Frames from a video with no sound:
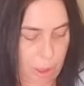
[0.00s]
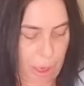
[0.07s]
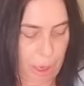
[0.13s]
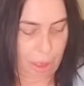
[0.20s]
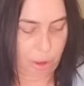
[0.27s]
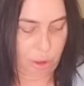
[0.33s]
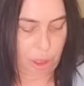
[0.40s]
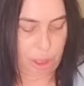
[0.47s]

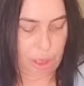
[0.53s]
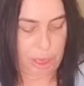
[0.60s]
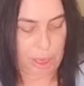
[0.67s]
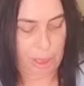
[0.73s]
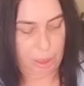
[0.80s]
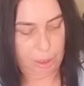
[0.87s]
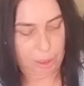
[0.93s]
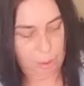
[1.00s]

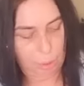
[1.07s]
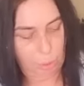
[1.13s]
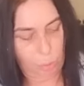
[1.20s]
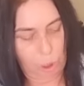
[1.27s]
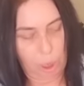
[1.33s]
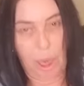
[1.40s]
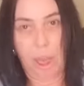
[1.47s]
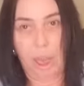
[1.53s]
actually
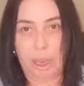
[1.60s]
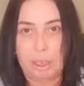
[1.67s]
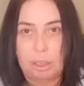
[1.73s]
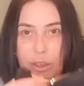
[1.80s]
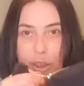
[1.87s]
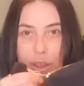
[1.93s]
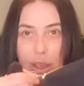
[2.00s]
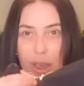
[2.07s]

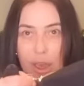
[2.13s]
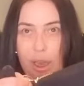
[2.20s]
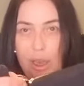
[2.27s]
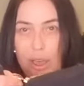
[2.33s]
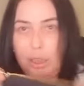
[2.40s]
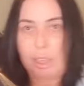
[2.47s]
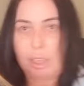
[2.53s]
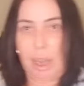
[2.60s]
works,
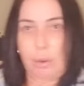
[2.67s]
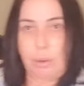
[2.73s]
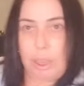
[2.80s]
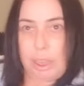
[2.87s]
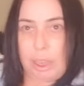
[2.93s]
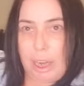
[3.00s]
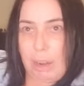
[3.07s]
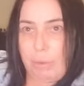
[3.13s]
so you
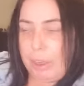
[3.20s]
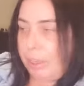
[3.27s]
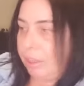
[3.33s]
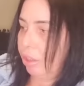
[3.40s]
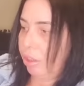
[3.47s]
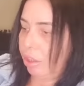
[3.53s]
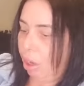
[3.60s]
can have it as